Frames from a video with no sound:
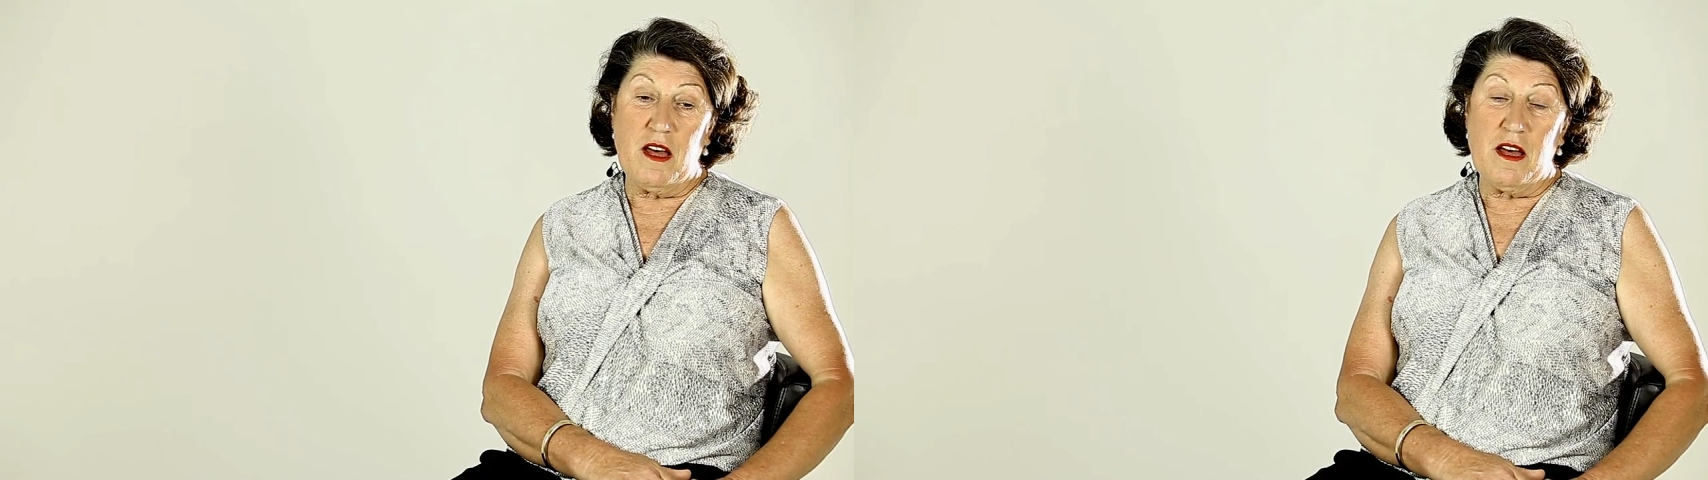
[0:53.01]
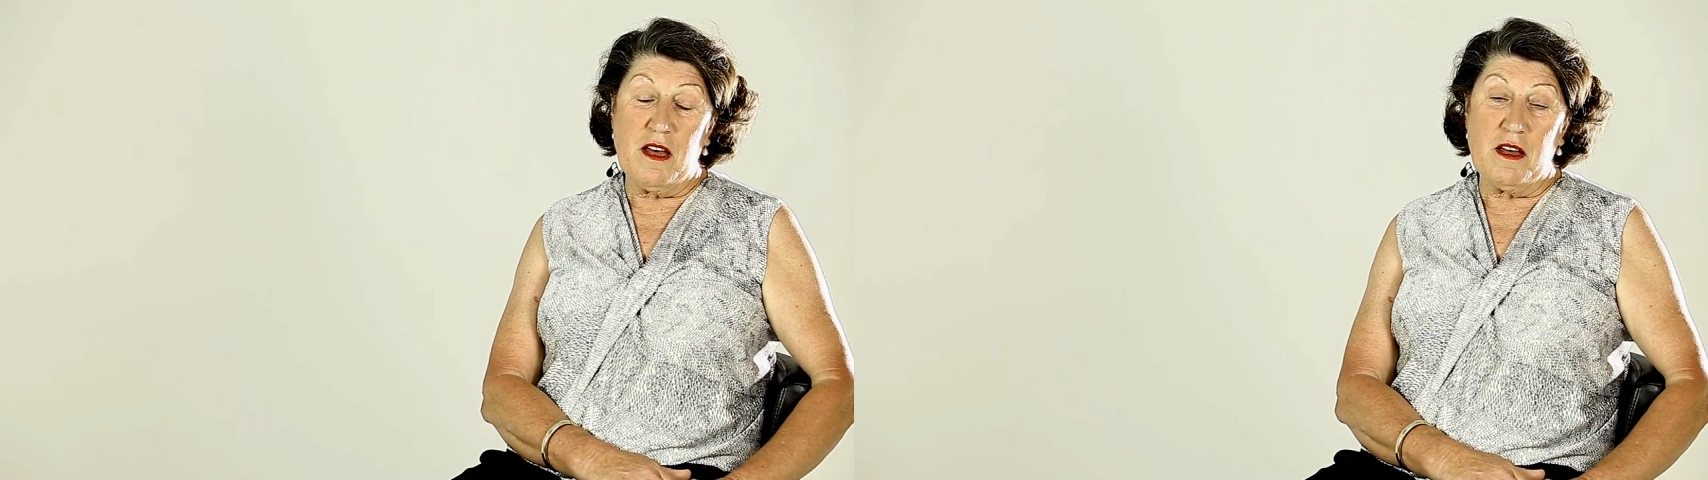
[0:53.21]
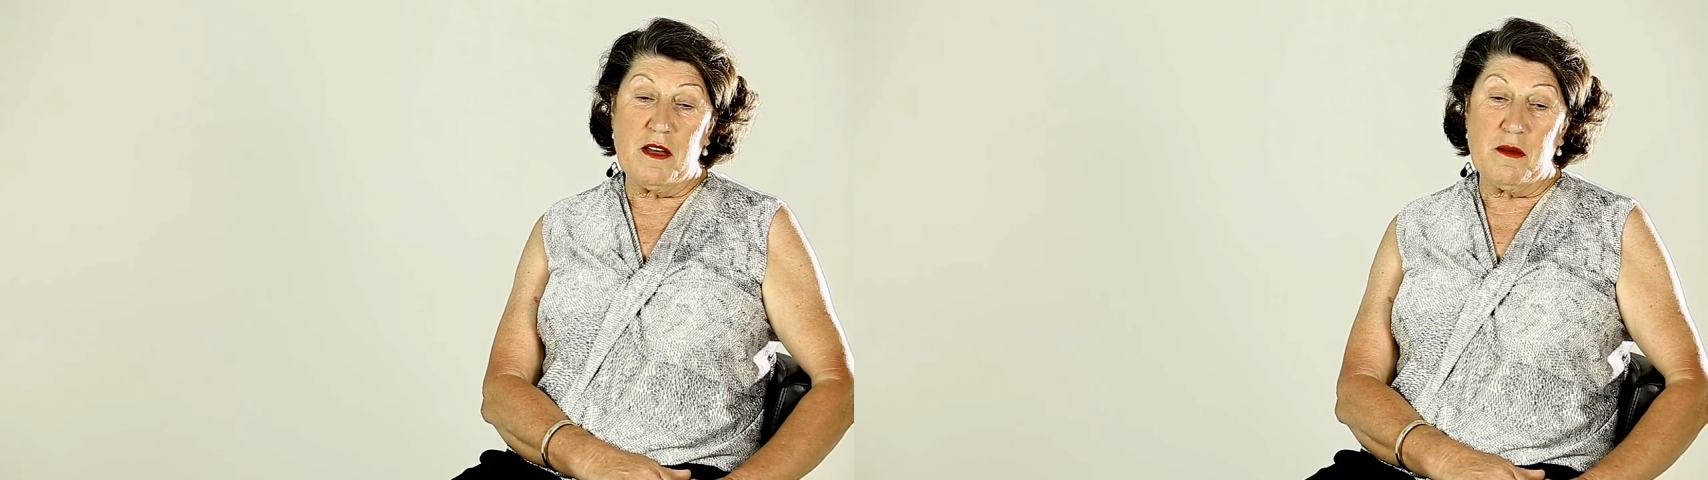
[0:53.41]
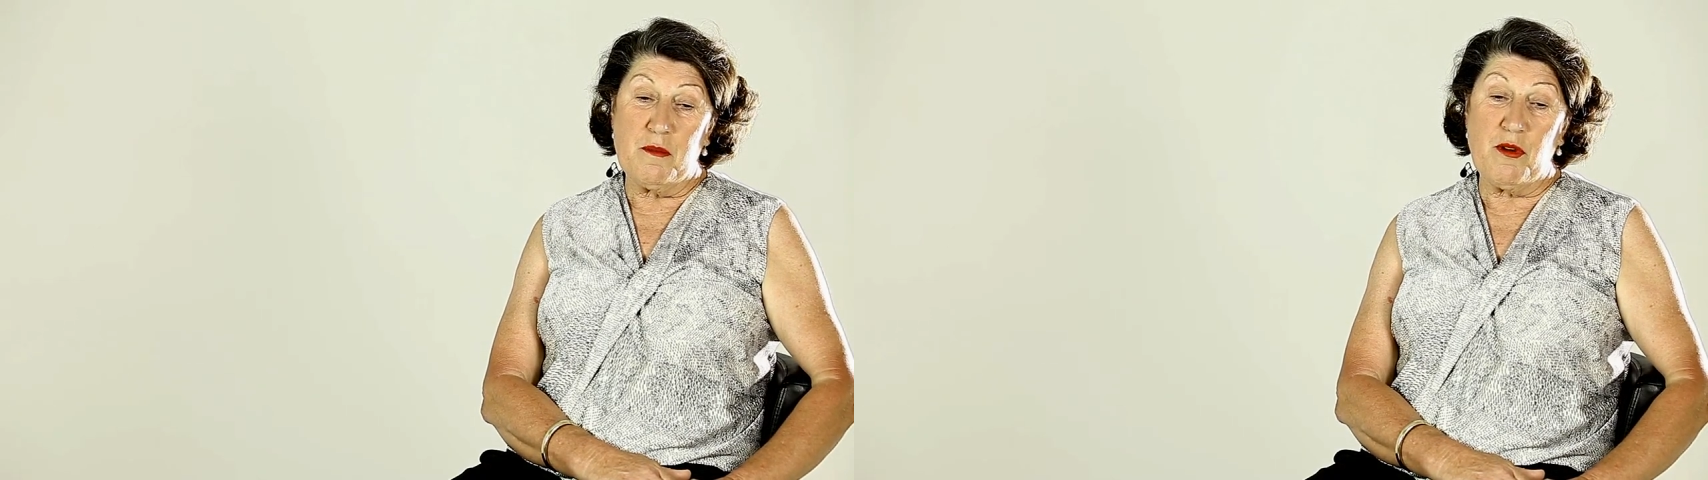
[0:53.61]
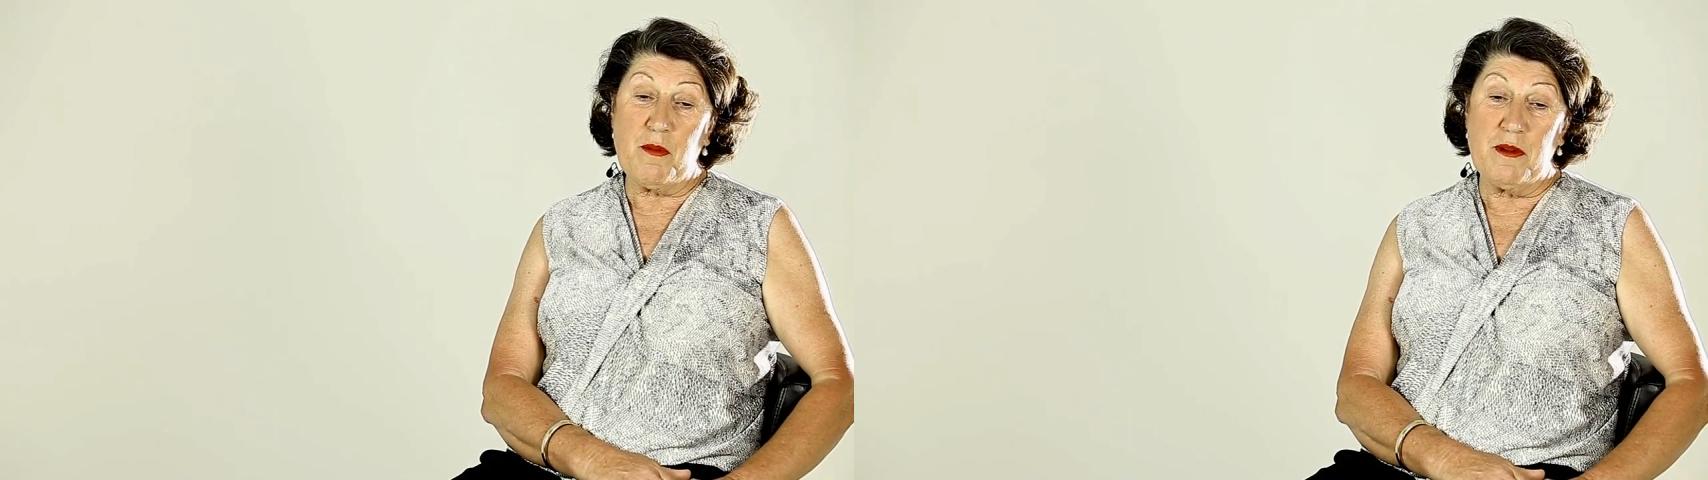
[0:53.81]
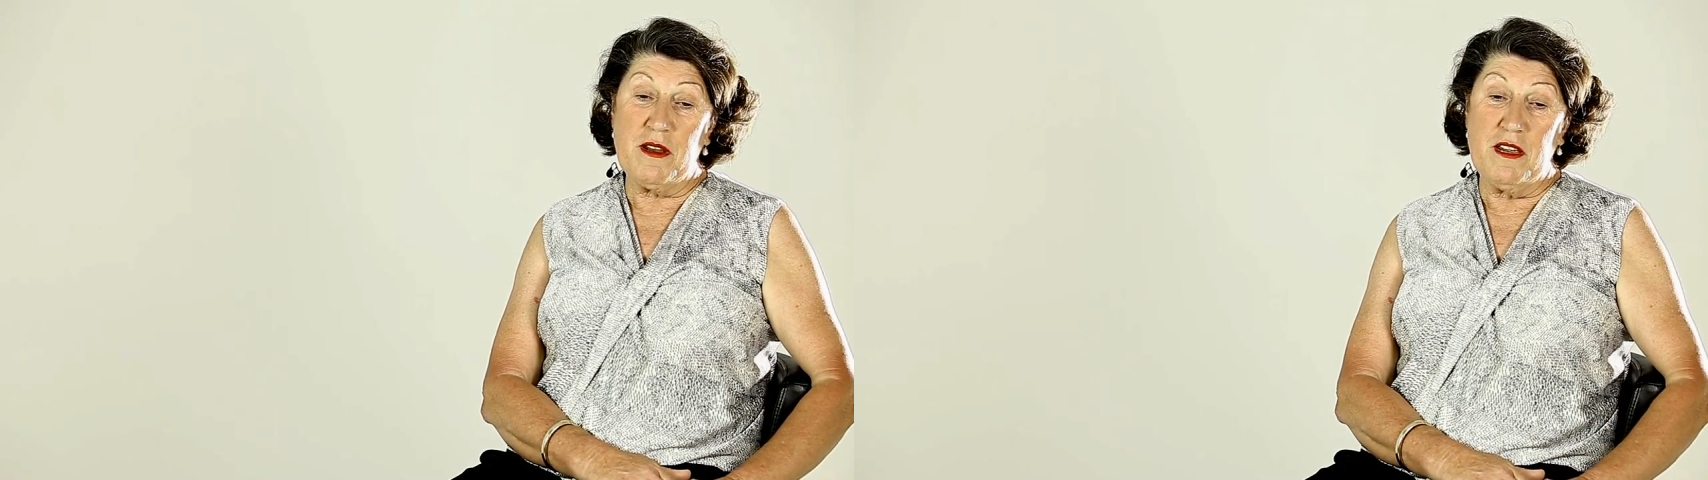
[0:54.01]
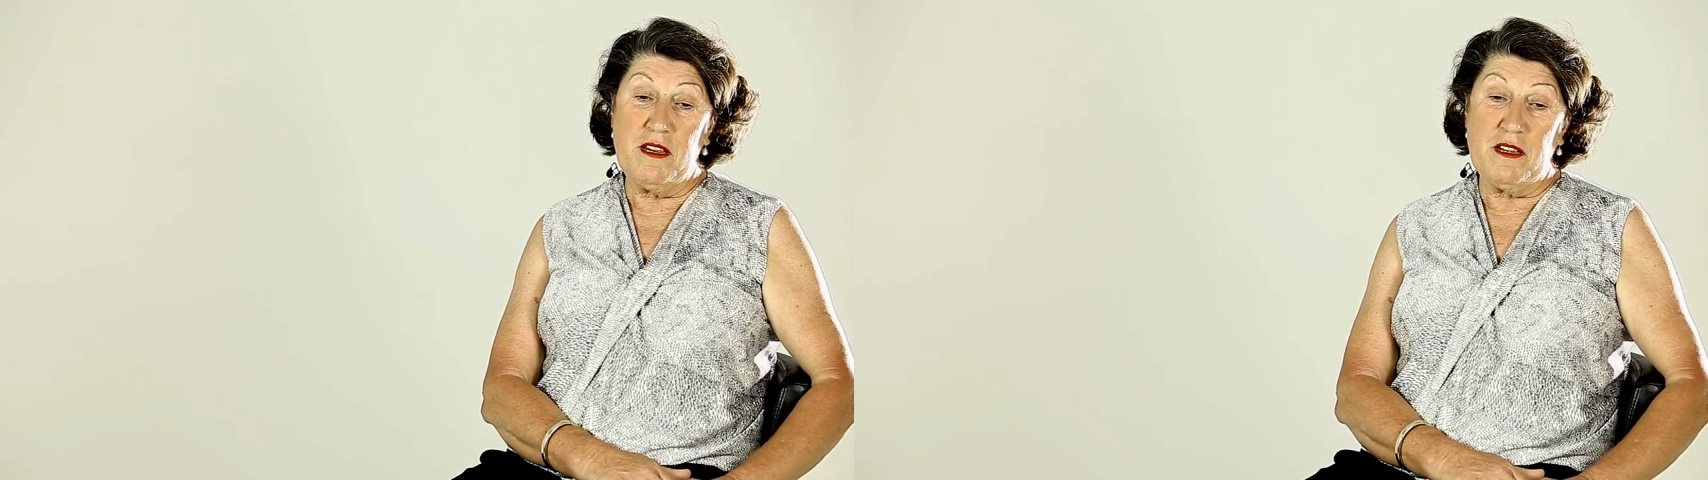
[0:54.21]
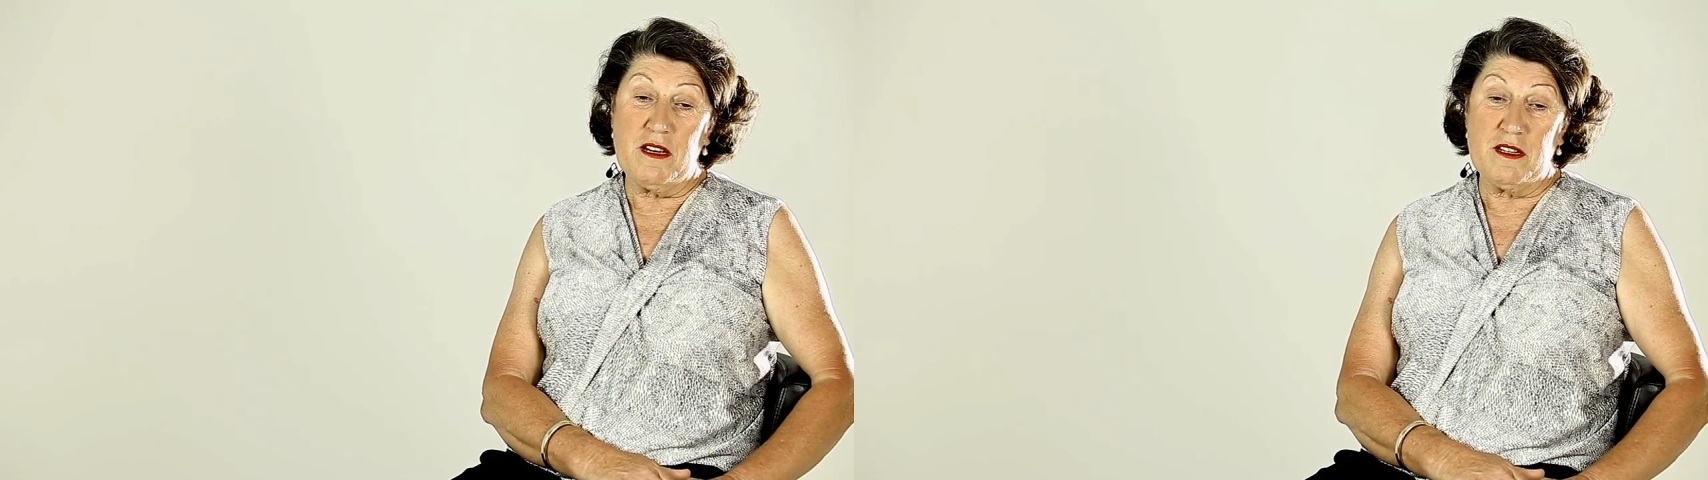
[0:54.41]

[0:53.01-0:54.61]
uh, property